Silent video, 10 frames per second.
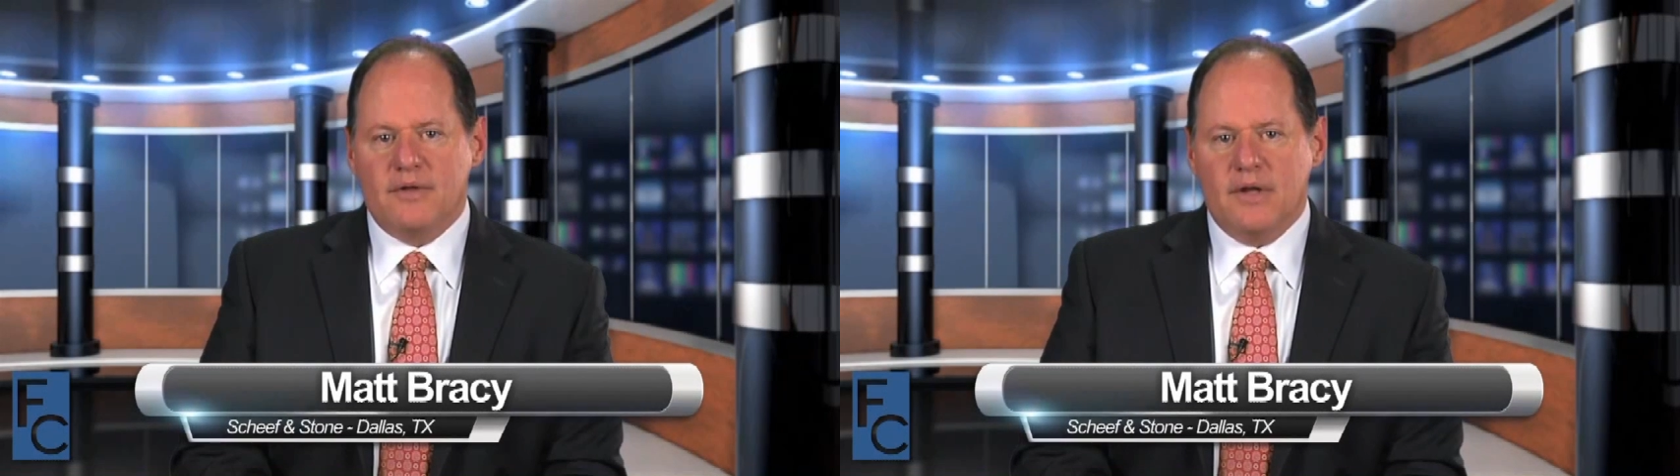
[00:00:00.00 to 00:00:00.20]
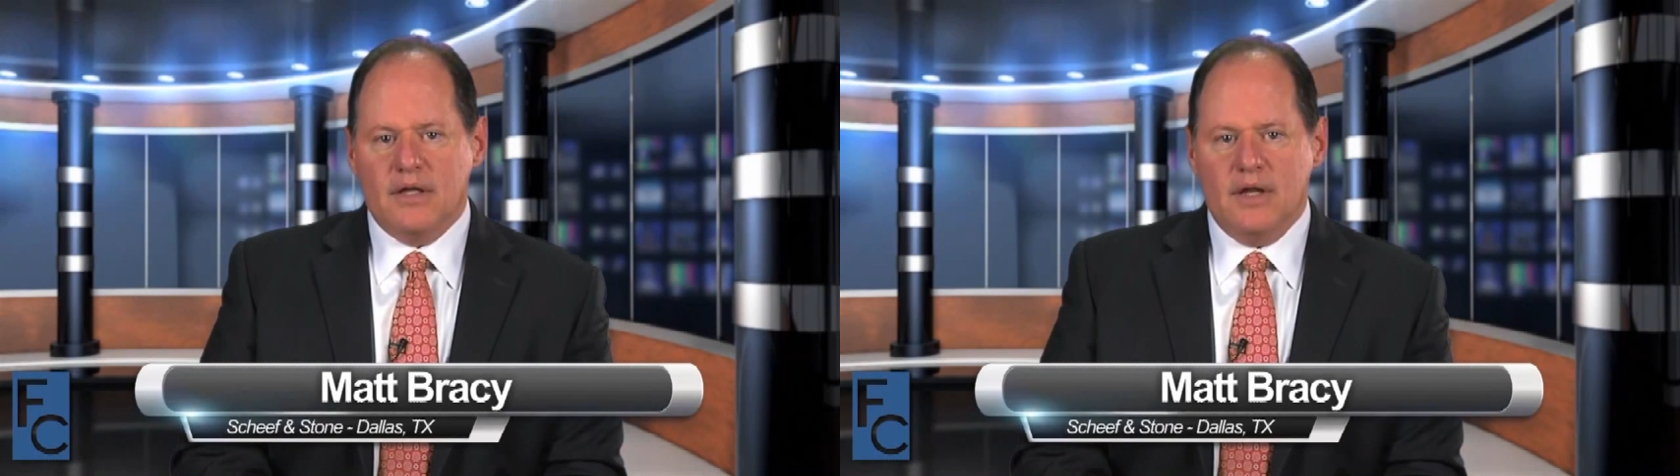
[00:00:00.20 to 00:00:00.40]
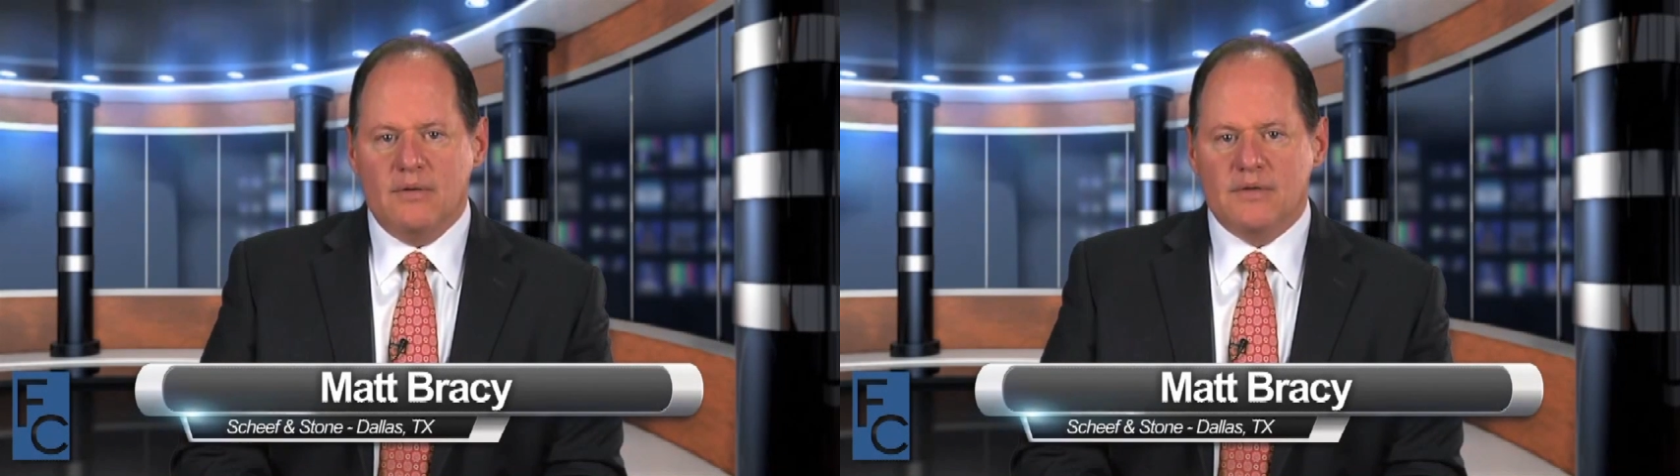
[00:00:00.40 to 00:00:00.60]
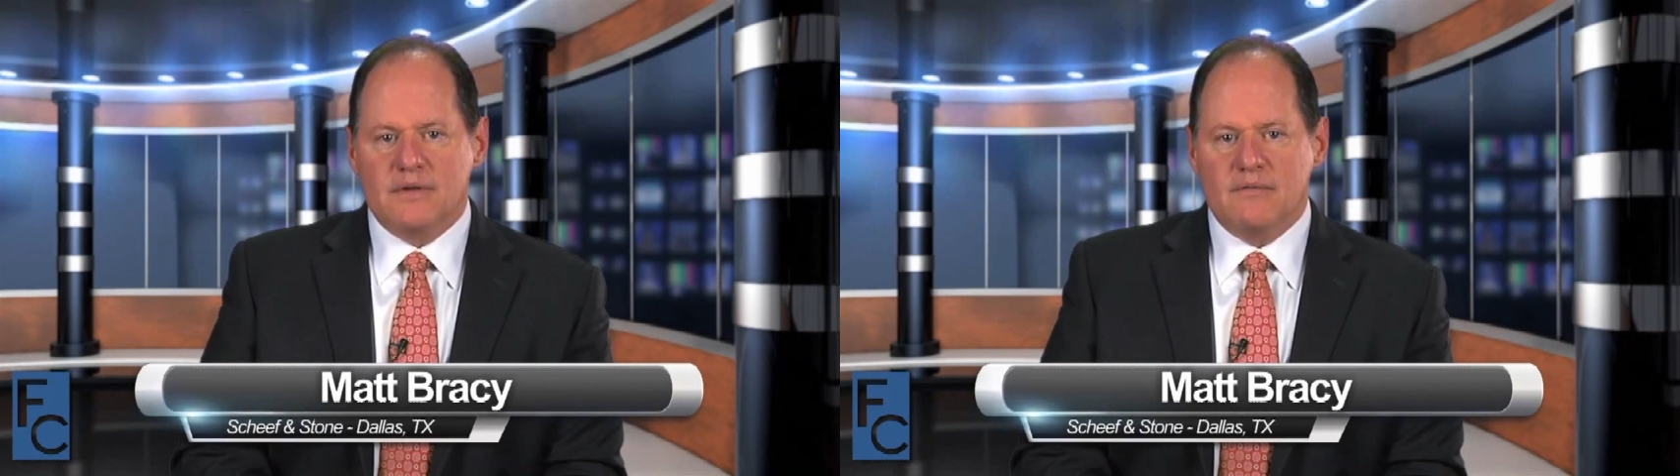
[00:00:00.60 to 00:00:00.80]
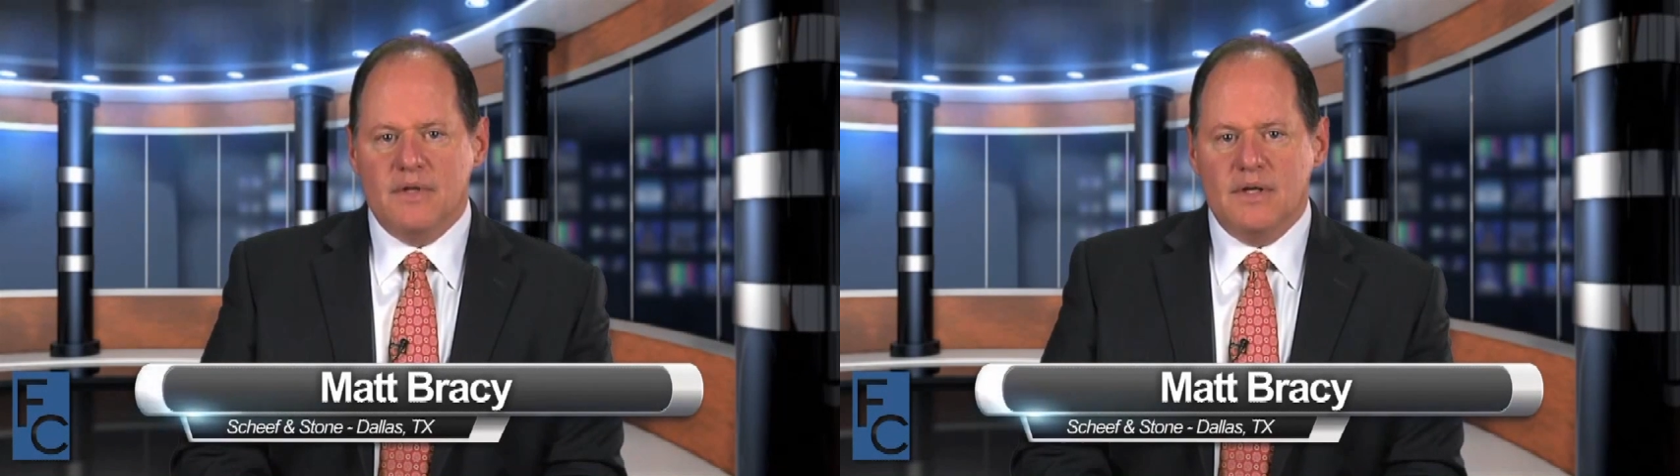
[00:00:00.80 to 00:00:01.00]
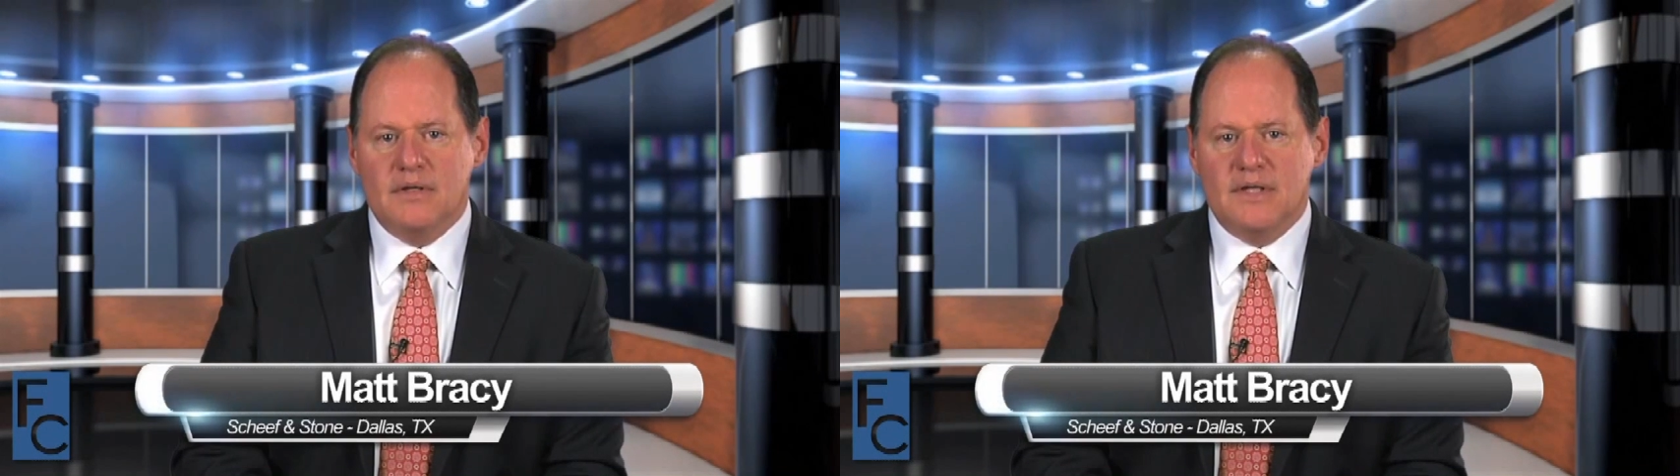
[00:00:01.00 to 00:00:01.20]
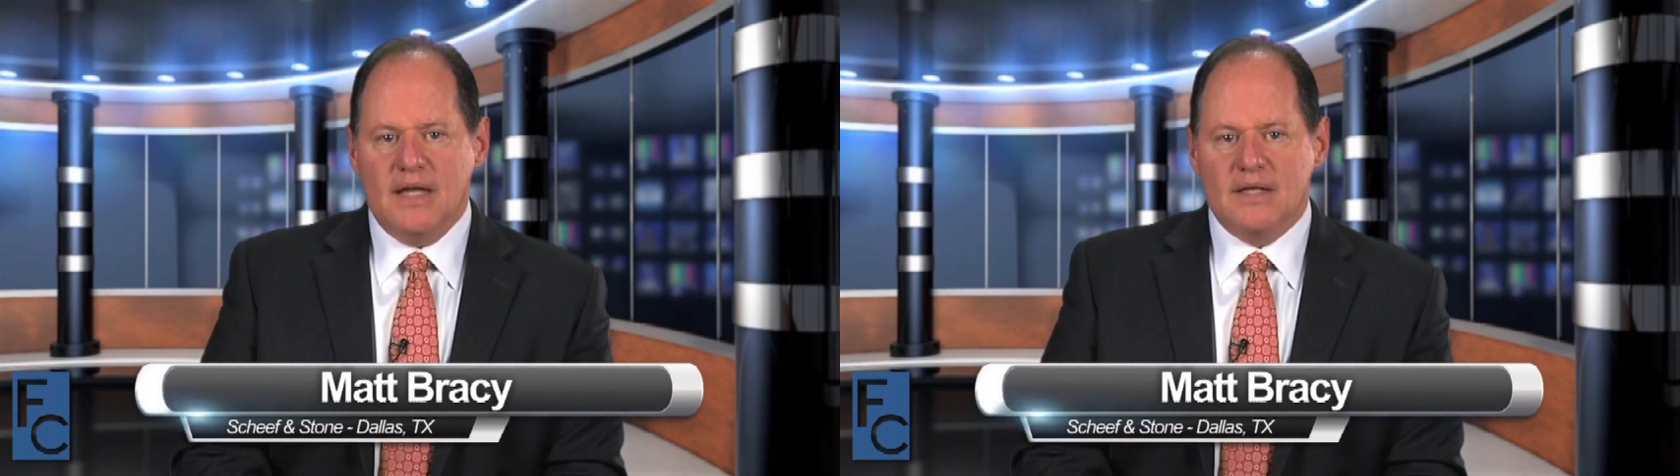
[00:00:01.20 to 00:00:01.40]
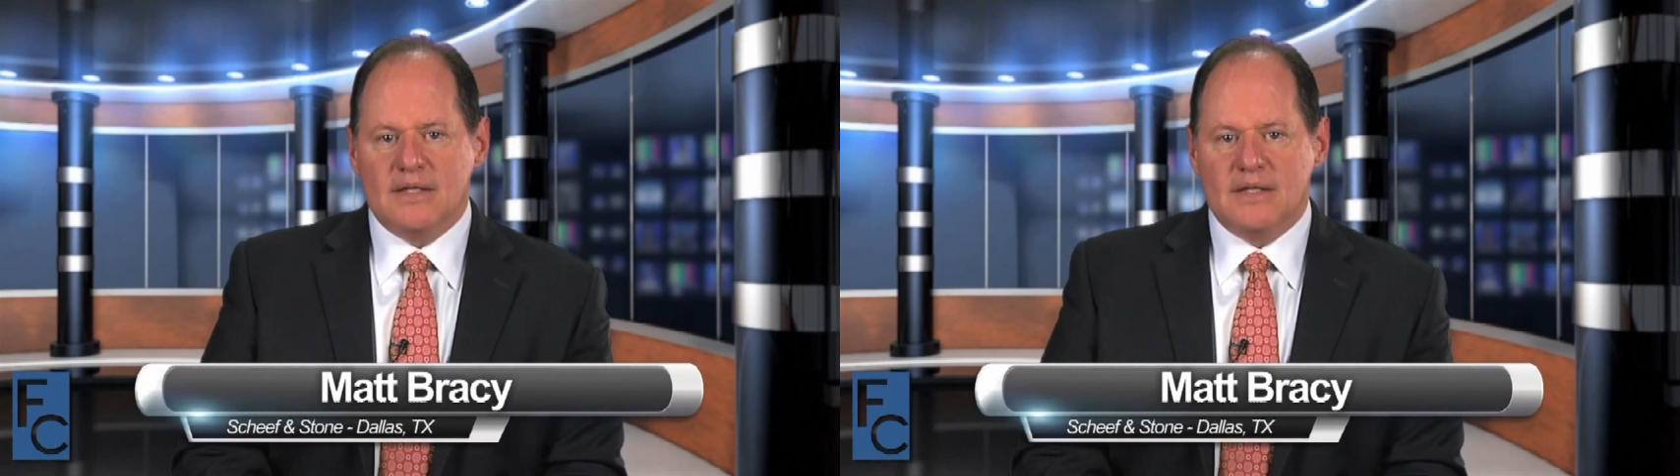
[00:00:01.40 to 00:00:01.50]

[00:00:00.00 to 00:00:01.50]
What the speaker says: and you get notice of the date